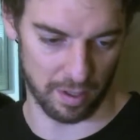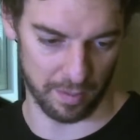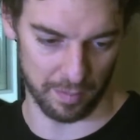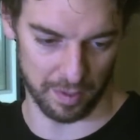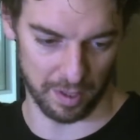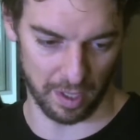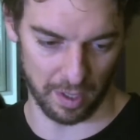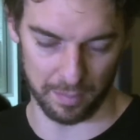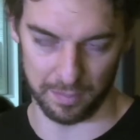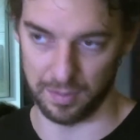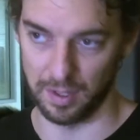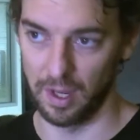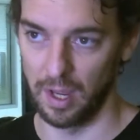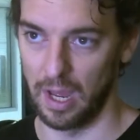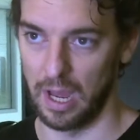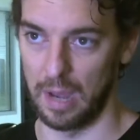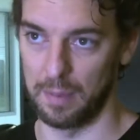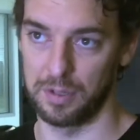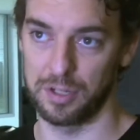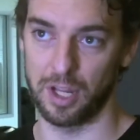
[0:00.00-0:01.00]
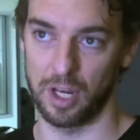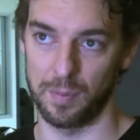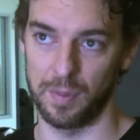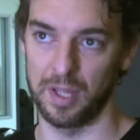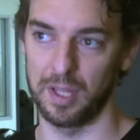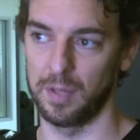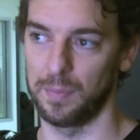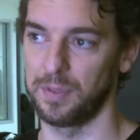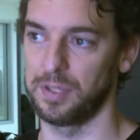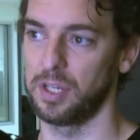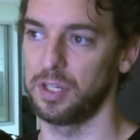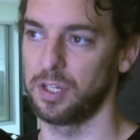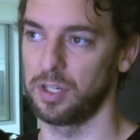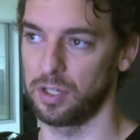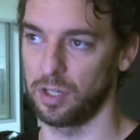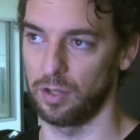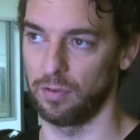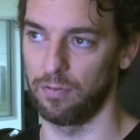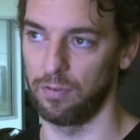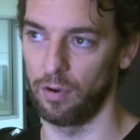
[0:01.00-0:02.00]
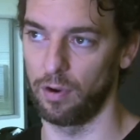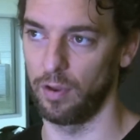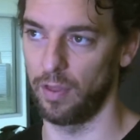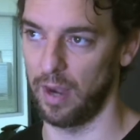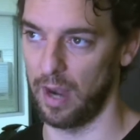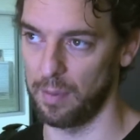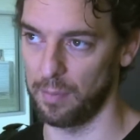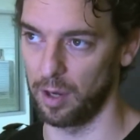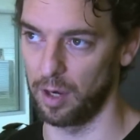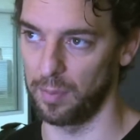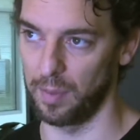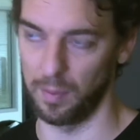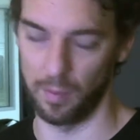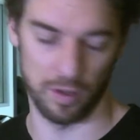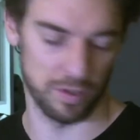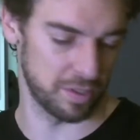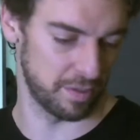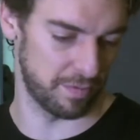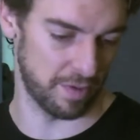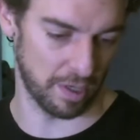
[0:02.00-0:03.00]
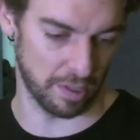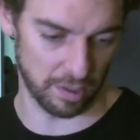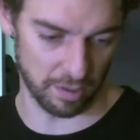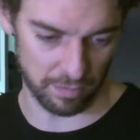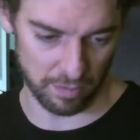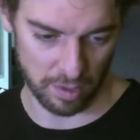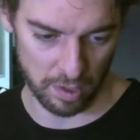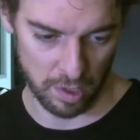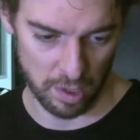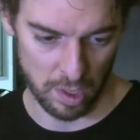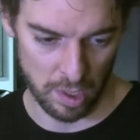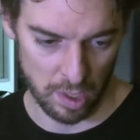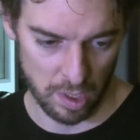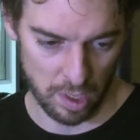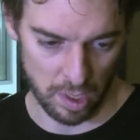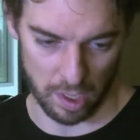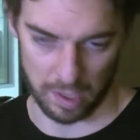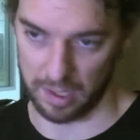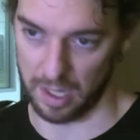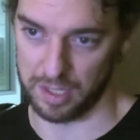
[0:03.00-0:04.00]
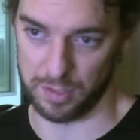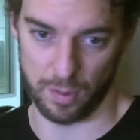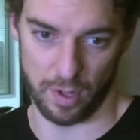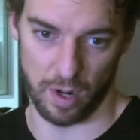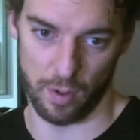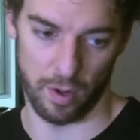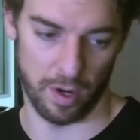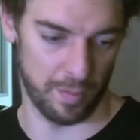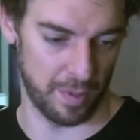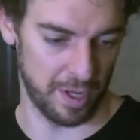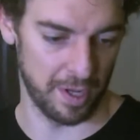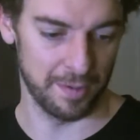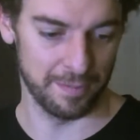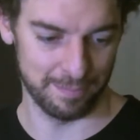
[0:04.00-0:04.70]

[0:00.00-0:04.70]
I mean, I'm just going to be in the positions on the floor that I'm going to be most effective, and that's where I want to be.